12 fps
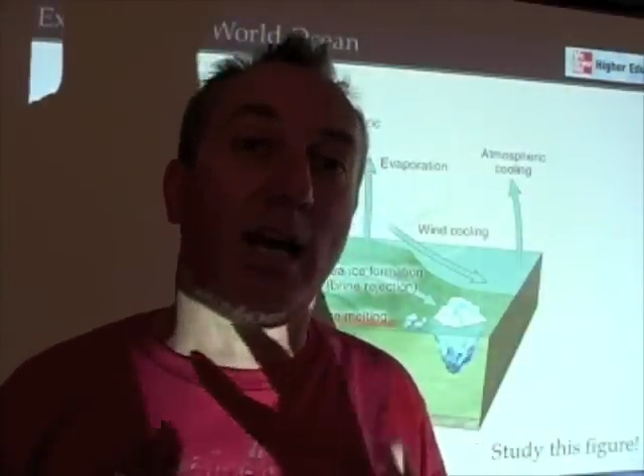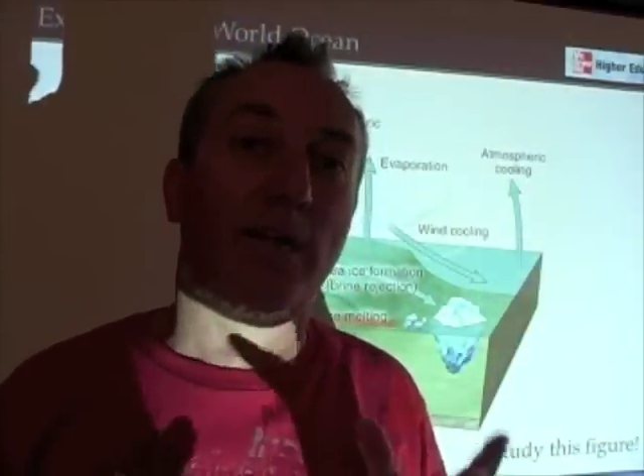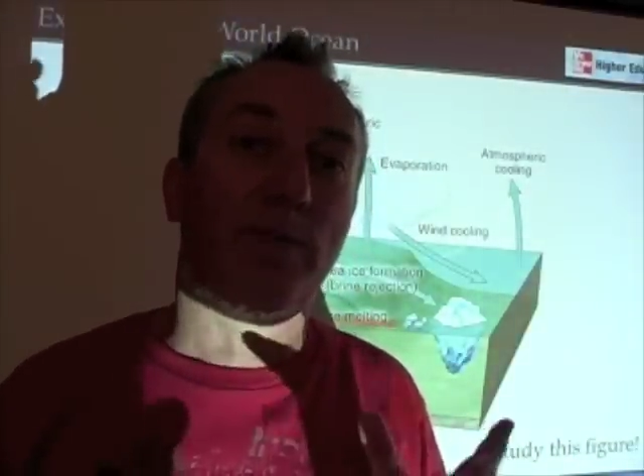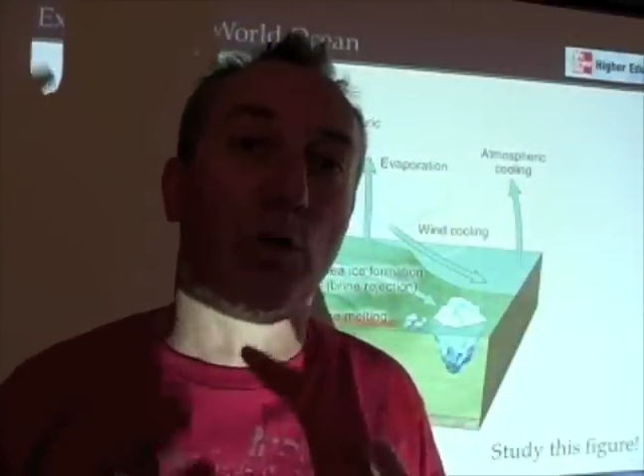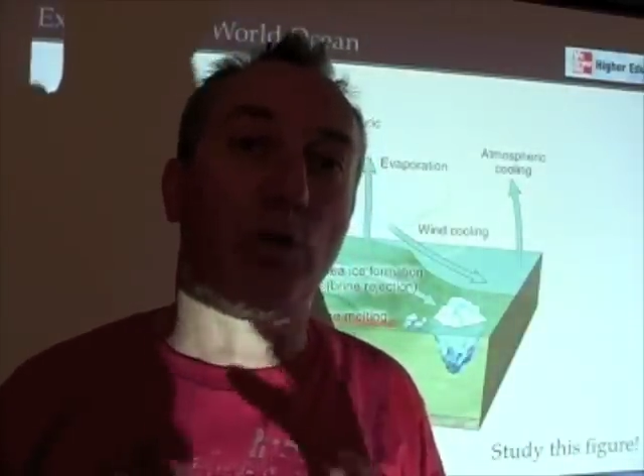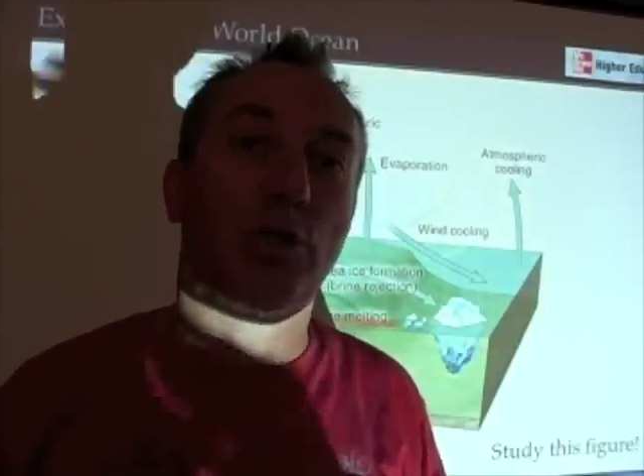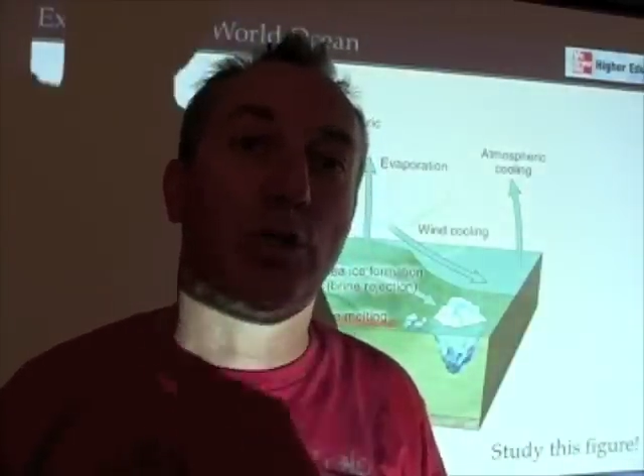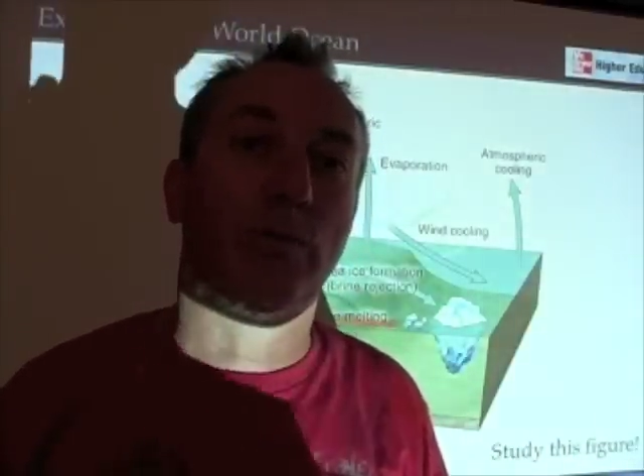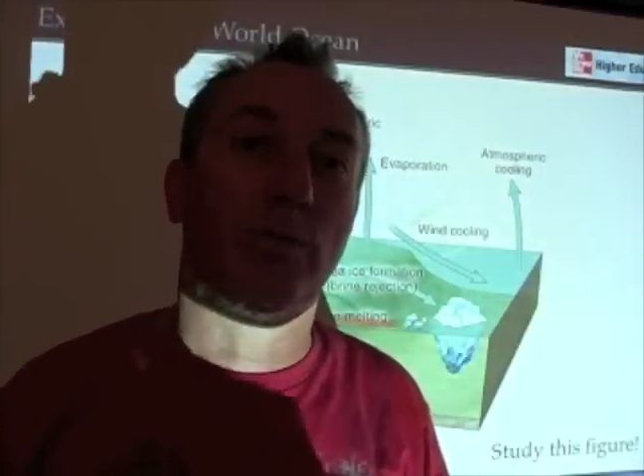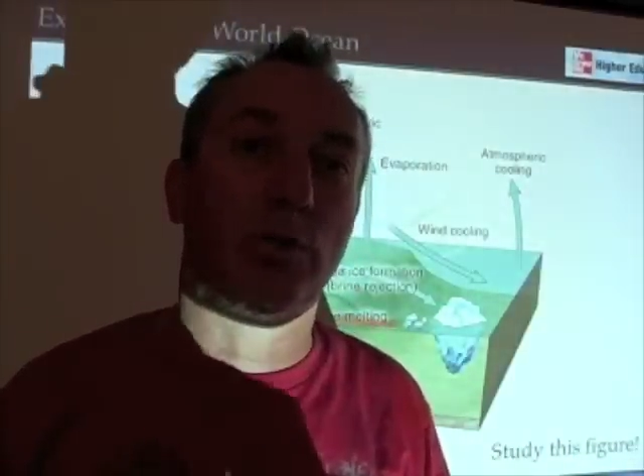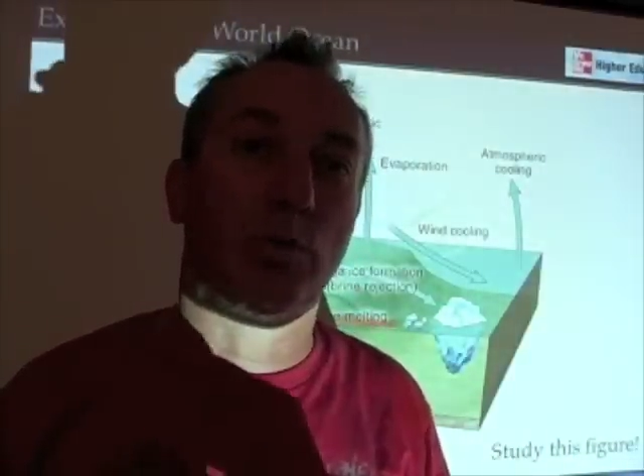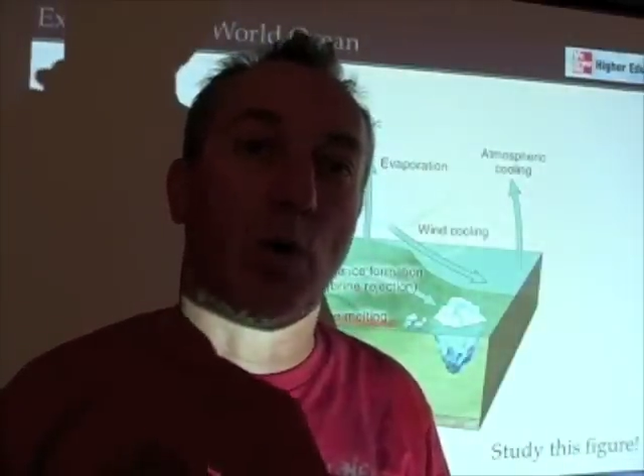of those
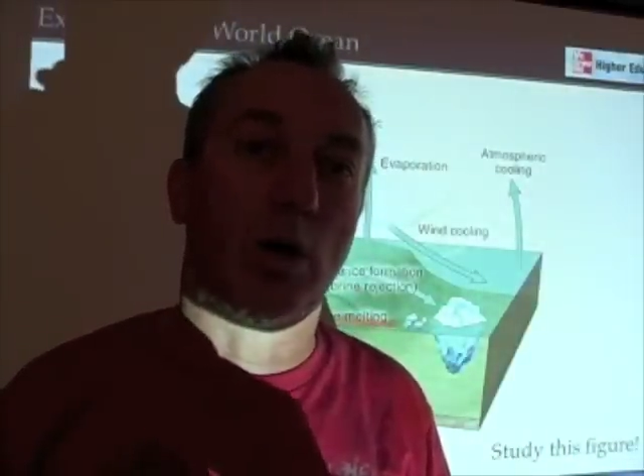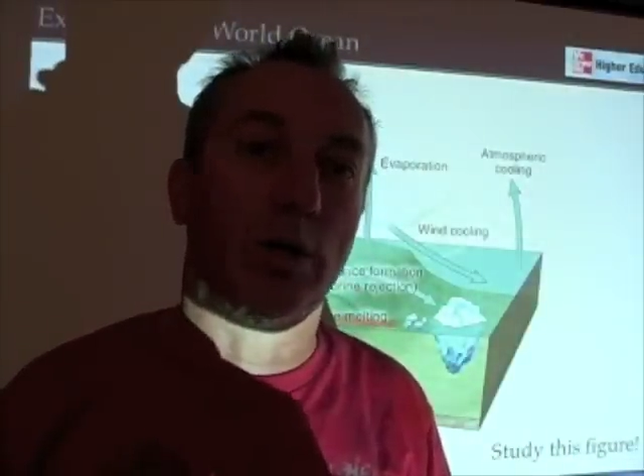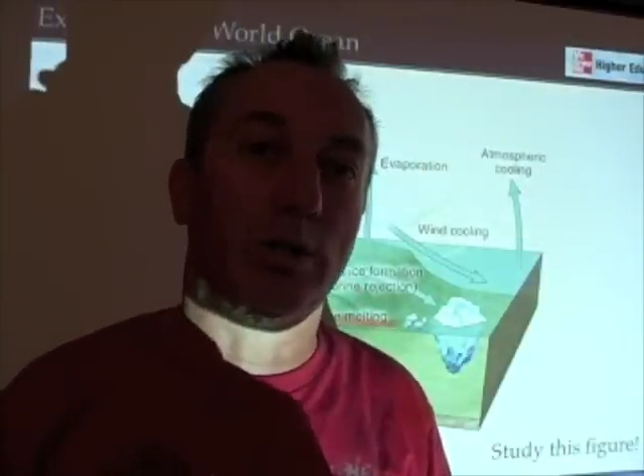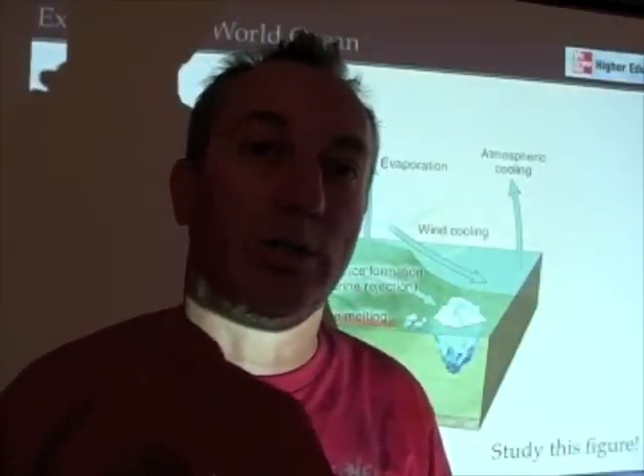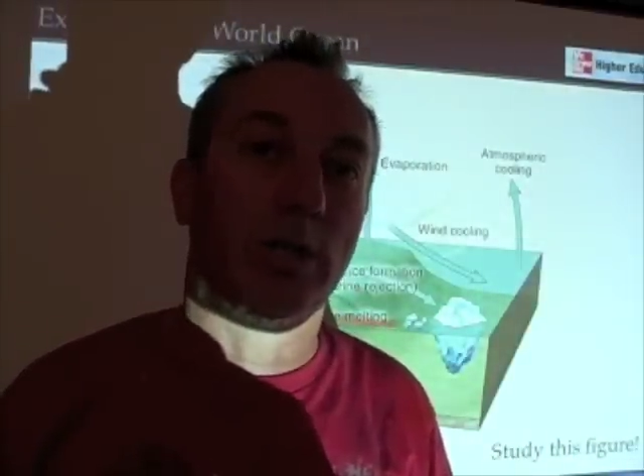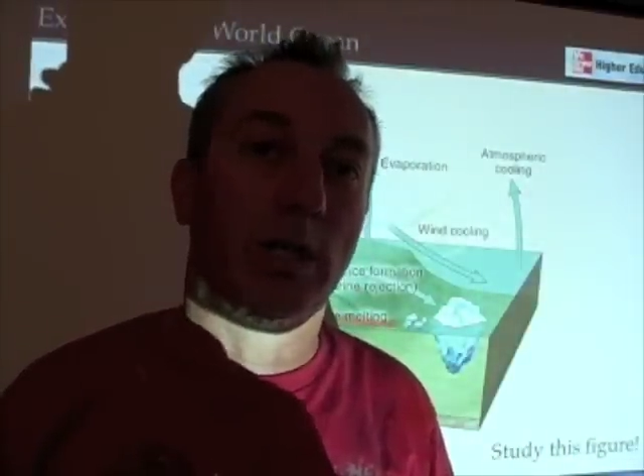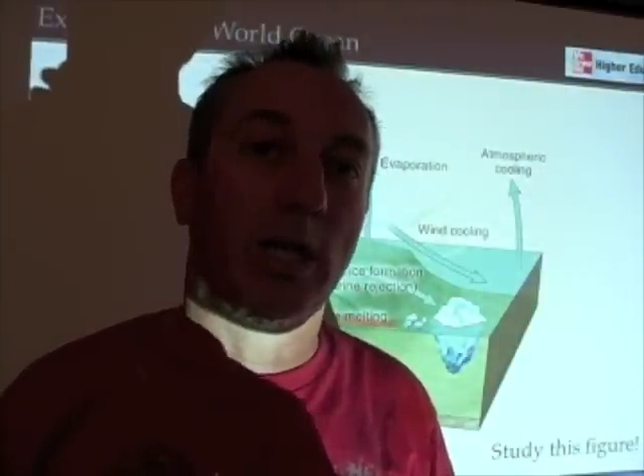surface waters.